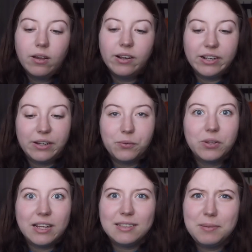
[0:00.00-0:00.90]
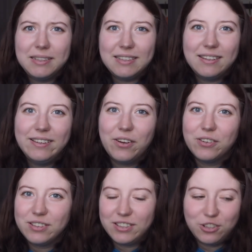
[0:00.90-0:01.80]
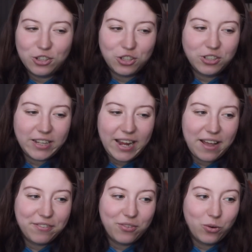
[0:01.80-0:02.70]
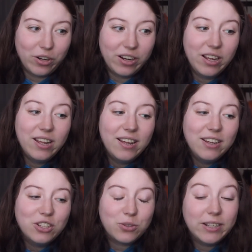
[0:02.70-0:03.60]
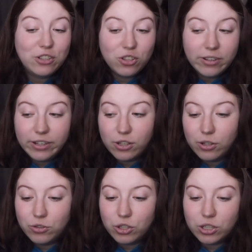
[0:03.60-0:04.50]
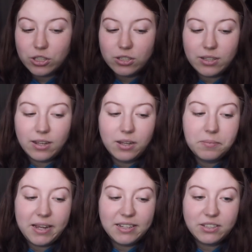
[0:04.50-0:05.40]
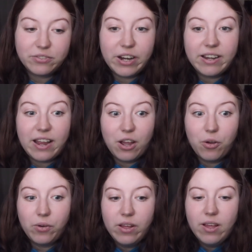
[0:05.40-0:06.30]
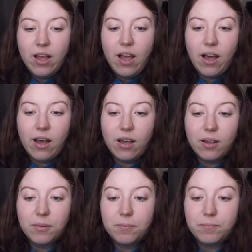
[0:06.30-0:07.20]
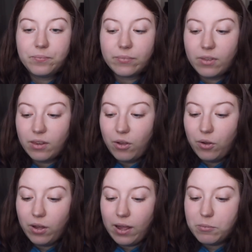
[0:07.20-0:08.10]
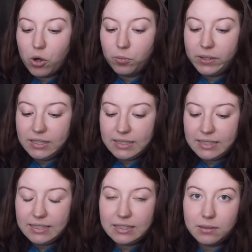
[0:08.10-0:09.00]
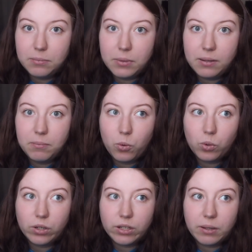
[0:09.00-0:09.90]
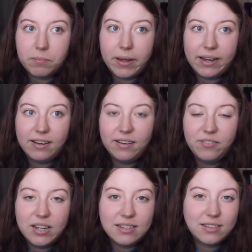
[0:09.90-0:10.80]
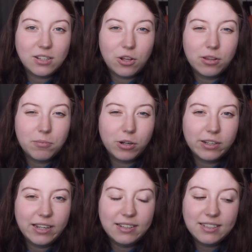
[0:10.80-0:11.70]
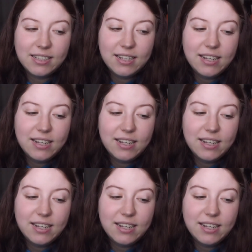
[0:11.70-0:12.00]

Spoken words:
Alright, well that's basically all the suggestions I have for tarantula enclosures as of right now. I'm hoping to see some more competitiveness on the market,